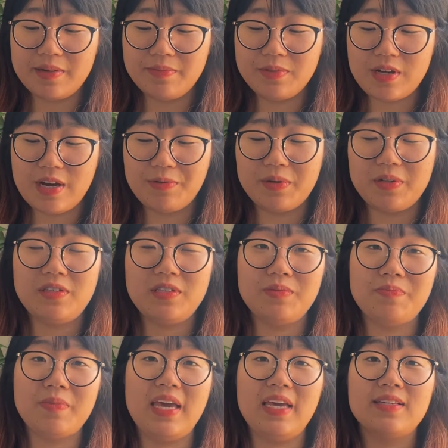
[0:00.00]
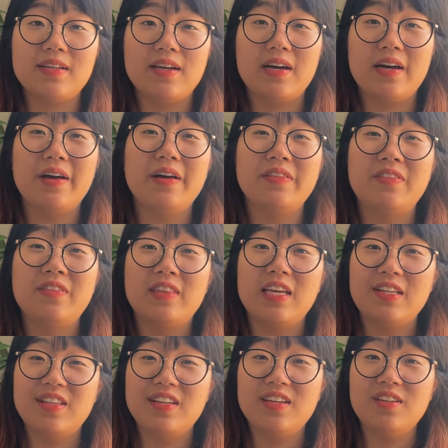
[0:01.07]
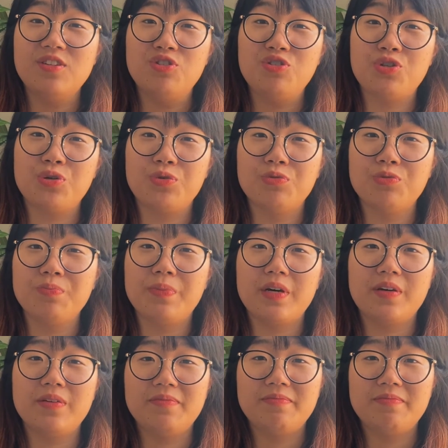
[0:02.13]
So I wanted to make a thinner shawl, but